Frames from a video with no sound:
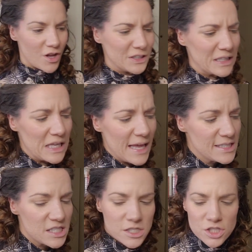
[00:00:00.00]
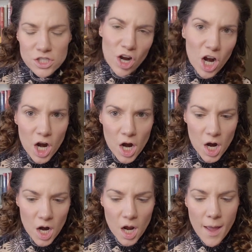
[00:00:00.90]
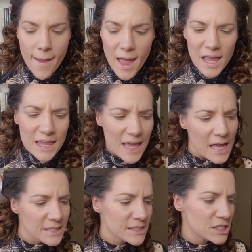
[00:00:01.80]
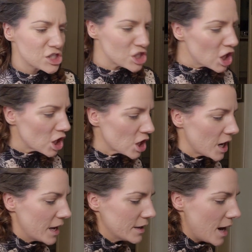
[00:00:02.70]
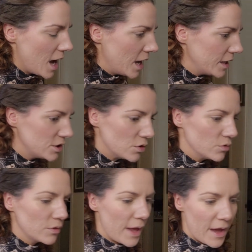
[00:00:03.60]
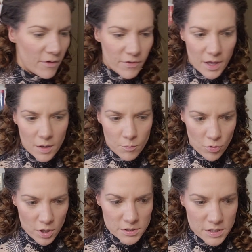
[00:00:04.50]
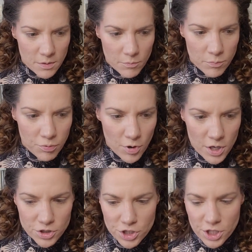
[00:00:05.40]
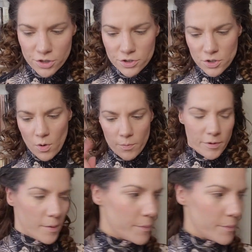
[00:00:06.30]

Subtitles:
which is called Yes Sir. Yes, sir. And I don't have a bronzing brush here, so I'll